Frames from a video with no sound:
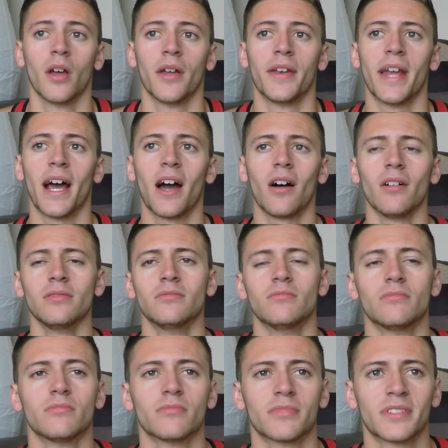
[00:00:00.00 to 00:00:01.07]
Now,
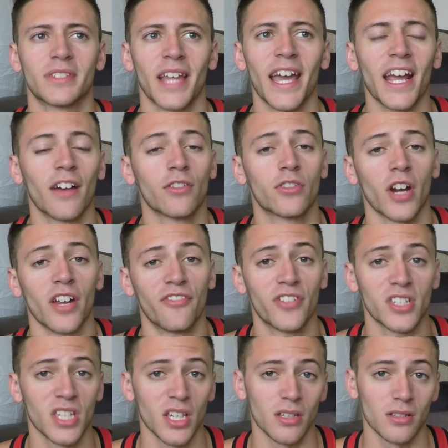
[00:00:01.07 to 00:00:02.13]
they have great
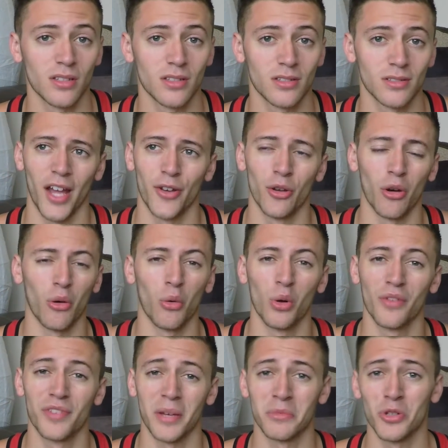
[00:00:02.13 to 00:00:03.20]
physiques. Not all
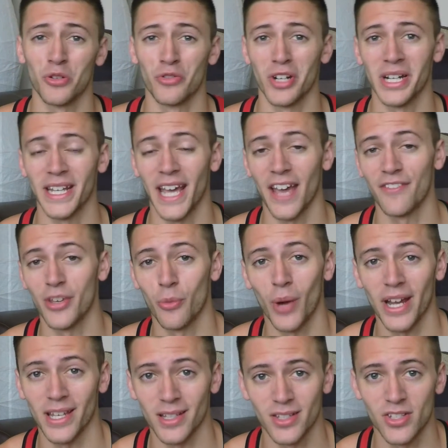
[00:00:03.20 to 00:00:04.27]
of them do really heavy
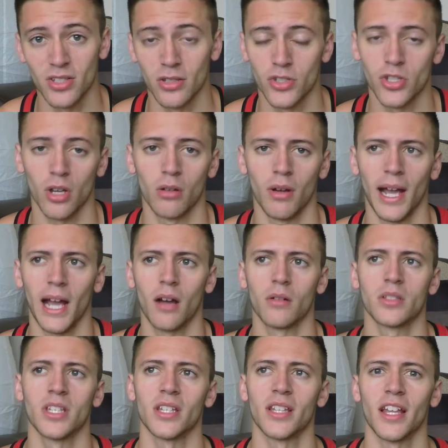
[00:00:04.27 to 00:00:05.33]
weights. So how
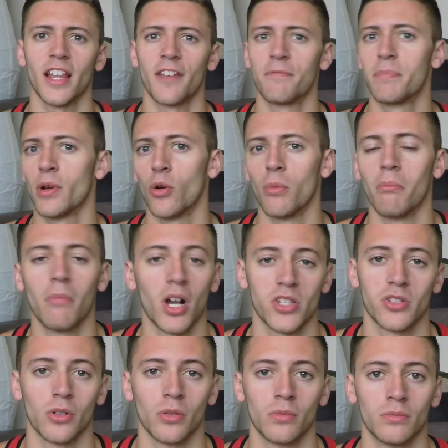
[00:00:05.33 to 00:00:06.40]
is it that they've built
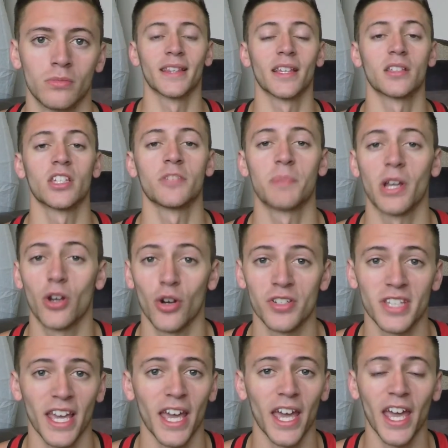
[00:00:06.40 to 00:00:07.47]
muscle? This is
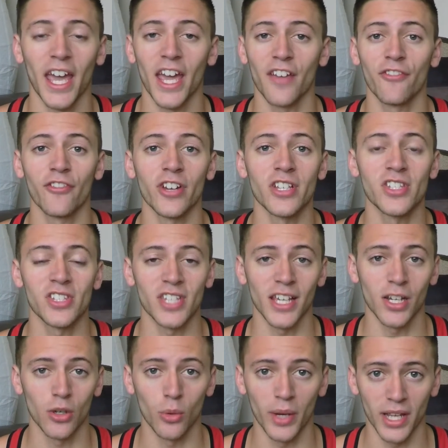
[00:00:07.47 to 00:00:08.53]
because every
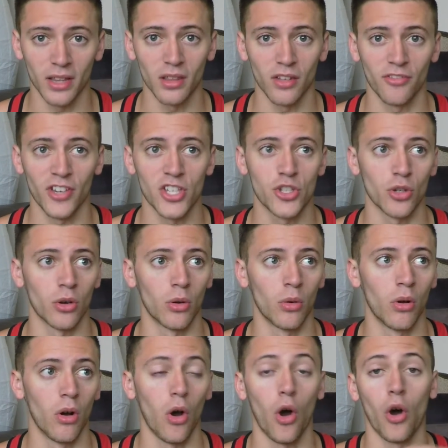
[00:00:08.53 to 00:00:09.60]
single
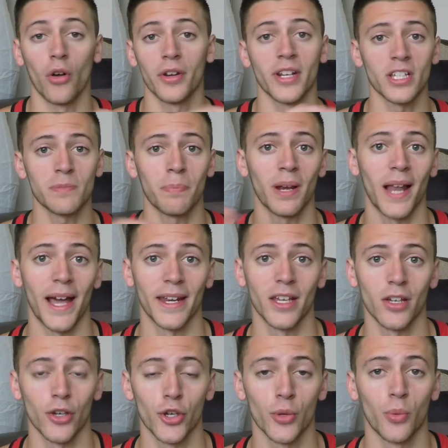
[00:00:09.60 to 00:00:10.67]
individual on this
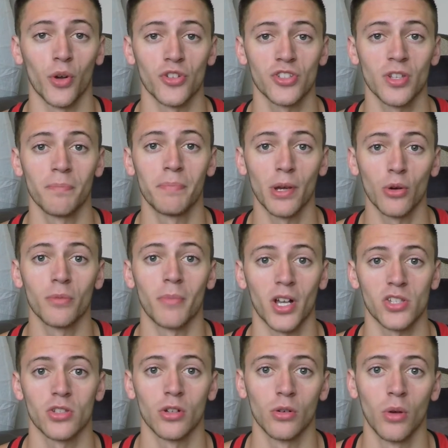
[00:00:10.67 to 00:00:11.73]
planet who wants to build
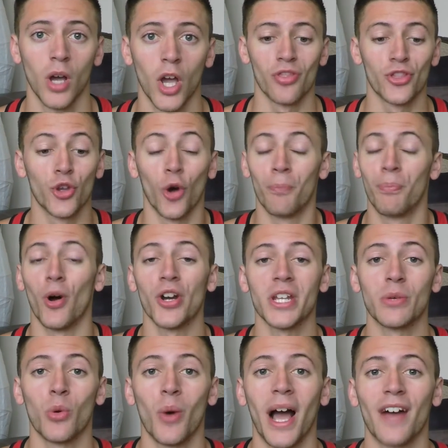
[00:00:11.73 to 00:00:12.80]
muscle, your
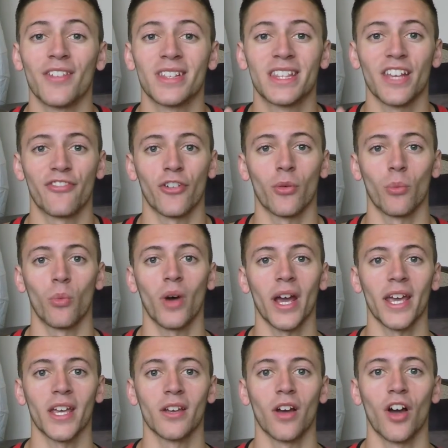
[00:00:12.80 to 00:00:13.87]
body will have a different
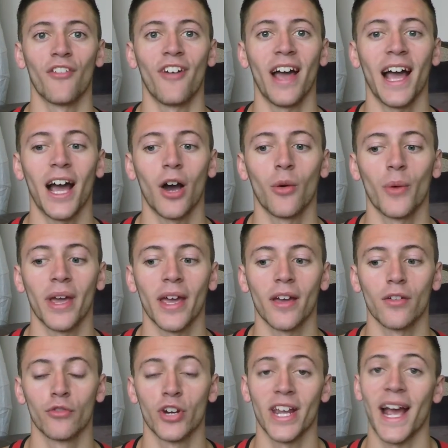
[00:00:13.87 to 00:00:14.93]
way of how
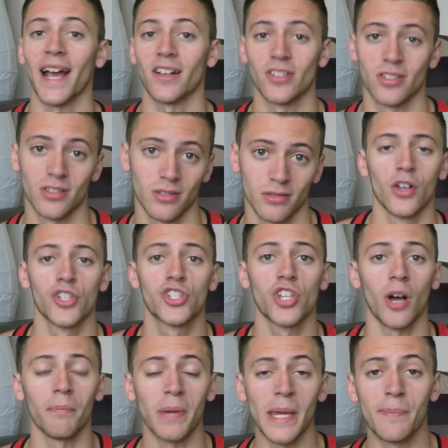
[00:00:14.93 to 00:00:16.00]
it reacts.
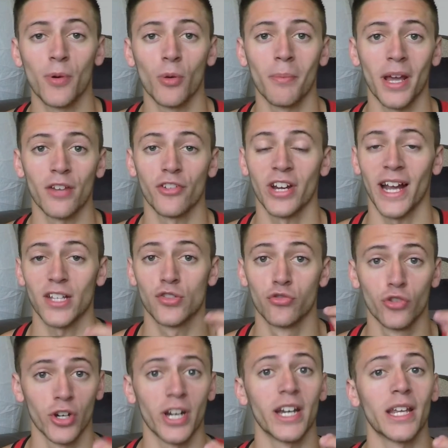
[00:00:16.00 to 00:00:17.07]
Some people may react
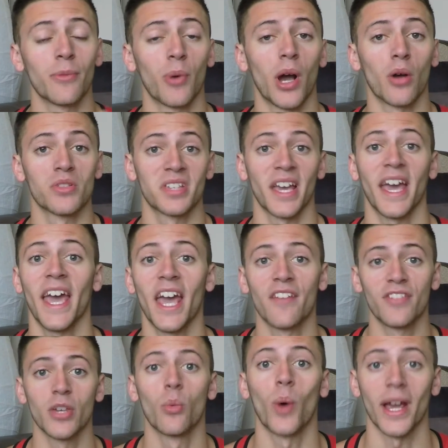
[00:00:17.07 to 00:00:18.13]
really well to
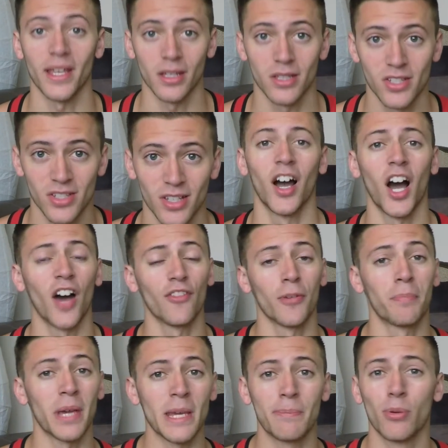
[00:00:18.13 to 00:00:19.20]
heavy weights. Other
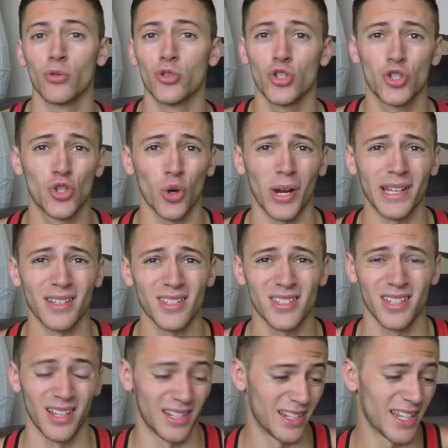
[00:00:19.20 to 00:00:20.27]
people's joints
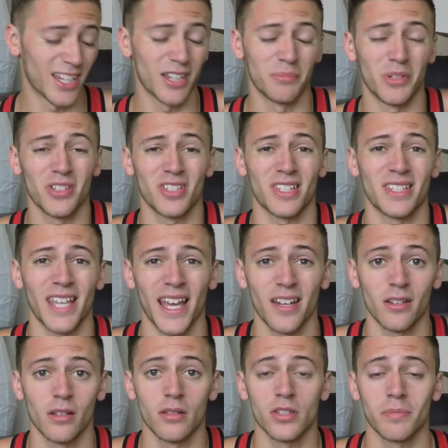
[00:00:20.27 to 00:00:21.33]
and ligaments and
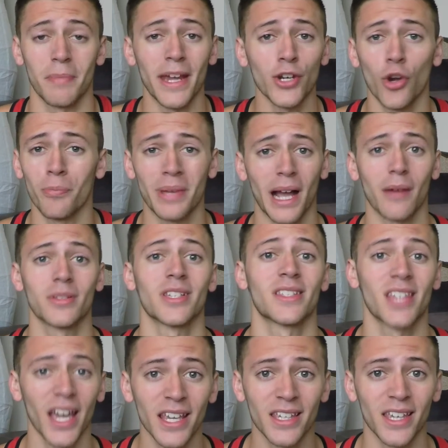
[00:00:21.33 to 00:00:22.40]
tendons may not be able to
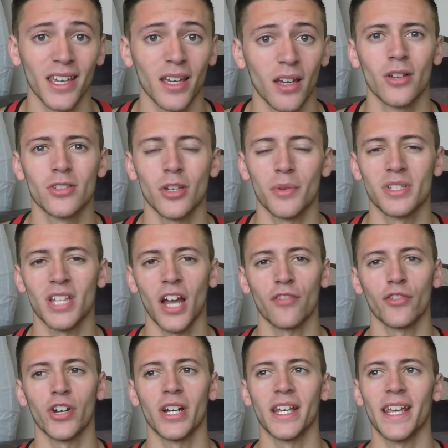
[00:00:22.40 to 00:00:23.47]
take it. So is that
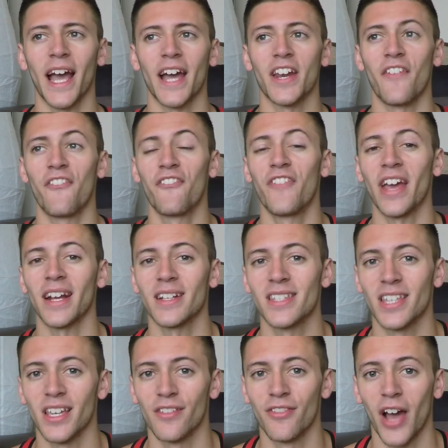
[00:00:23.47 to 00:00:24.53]
really an
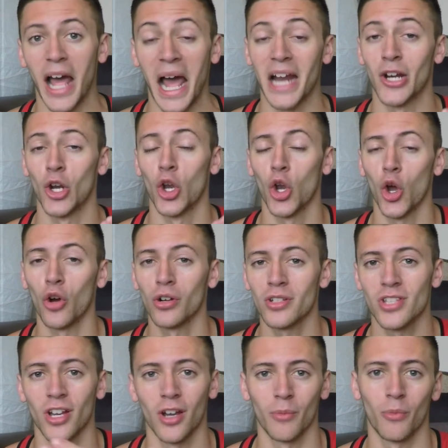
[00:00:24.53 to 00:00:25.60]
effective and
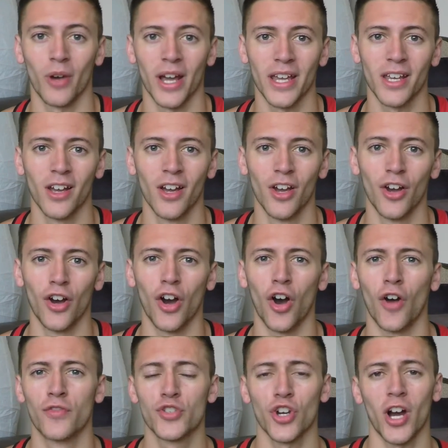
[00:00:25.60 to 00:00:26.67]
long-term way
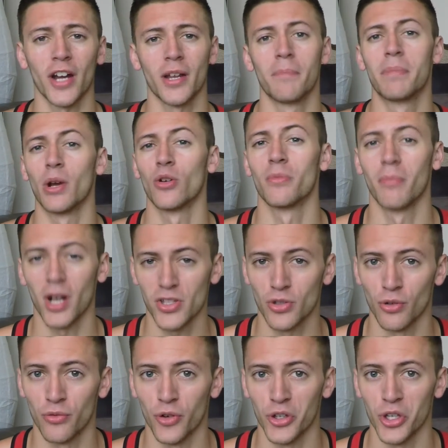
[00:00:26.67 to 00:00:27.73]
of trying to build
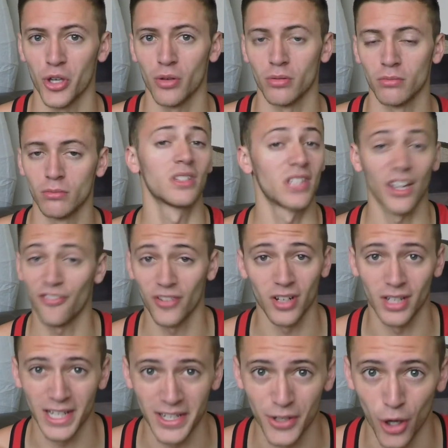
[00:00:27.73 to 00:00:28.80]
muscle for you?
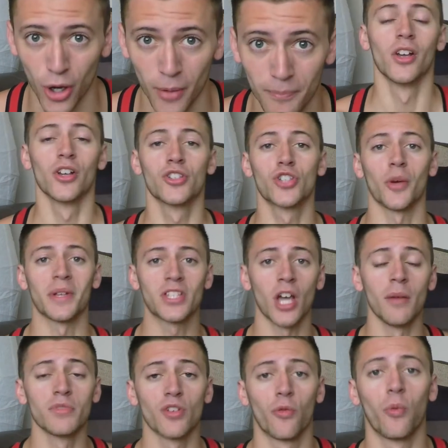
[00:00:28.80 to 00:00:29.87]
Definitely not. So in
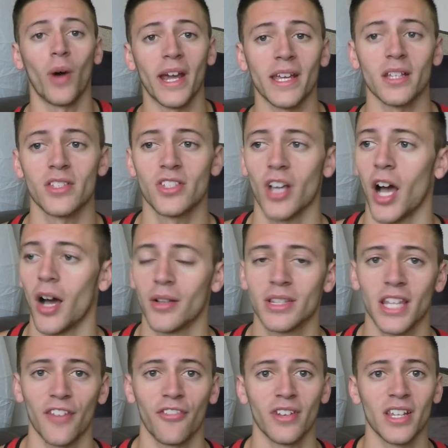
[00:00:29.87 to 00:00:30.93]
terms of weights, I would
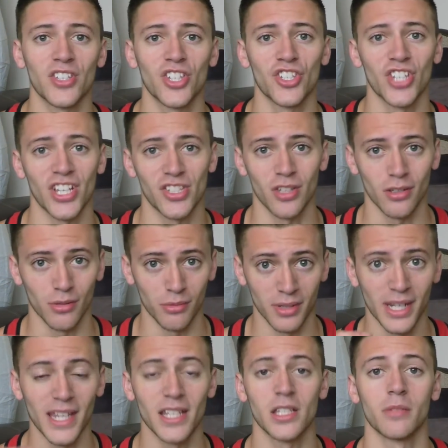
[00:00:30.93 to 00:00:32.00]
definitely suggest that you
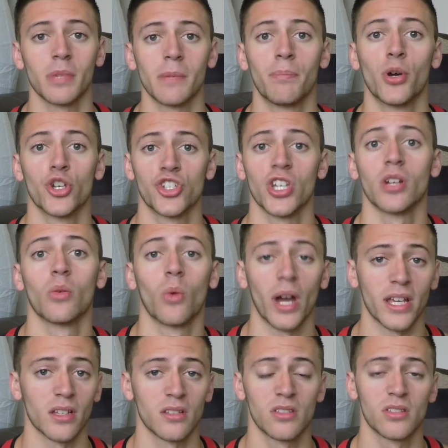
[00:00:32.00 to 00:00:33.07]
need to be pushing
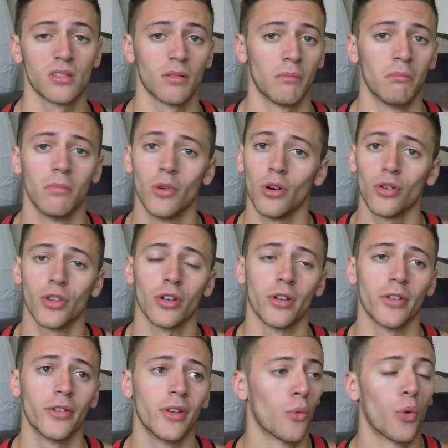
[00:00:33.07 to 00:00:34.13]
weights more
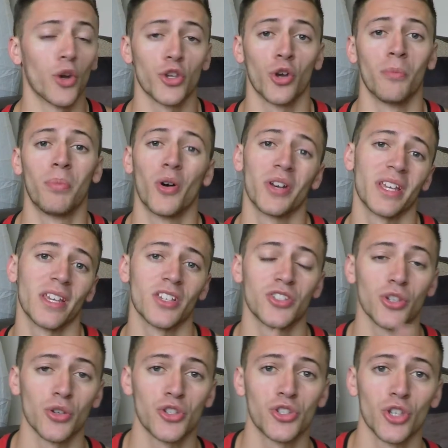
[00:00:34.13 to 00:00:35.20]
than what your body is
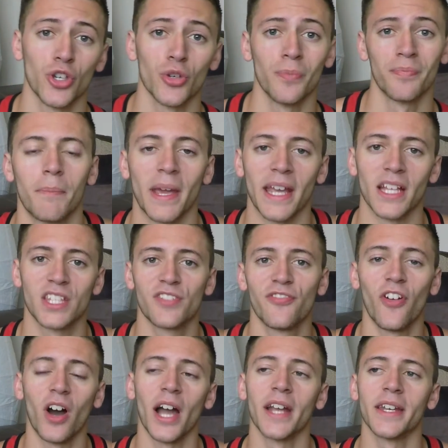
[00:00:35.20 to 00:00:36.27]
used to, but it's
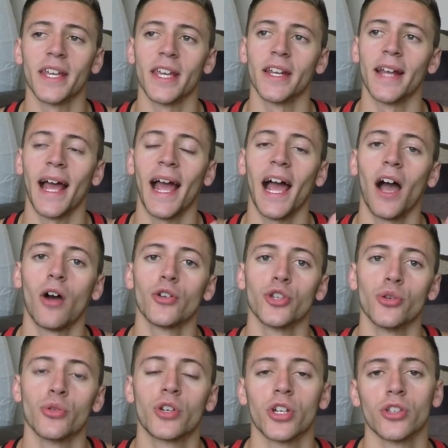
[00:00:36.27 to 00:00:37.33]
finding how
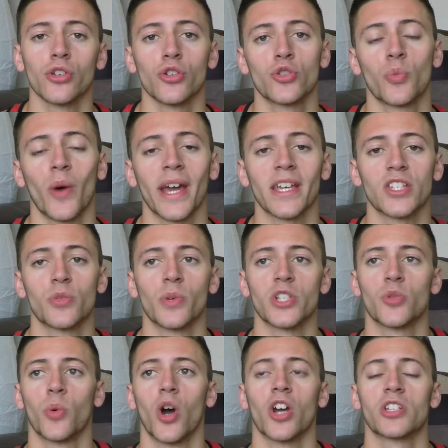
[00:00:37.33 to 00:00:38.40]
you can use weights
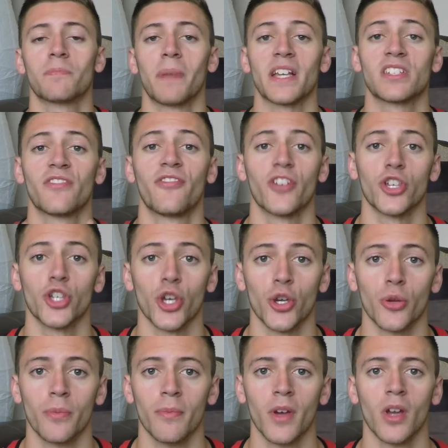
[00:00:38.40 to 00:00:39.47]
which works best for
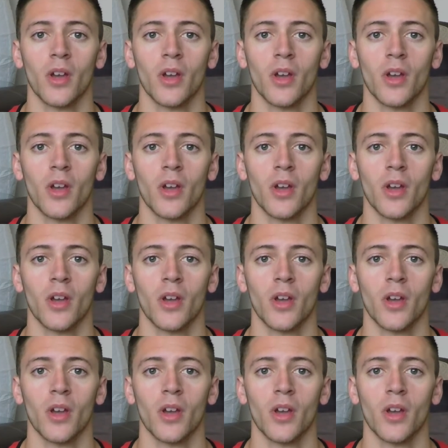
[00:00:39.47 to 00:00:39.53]
you.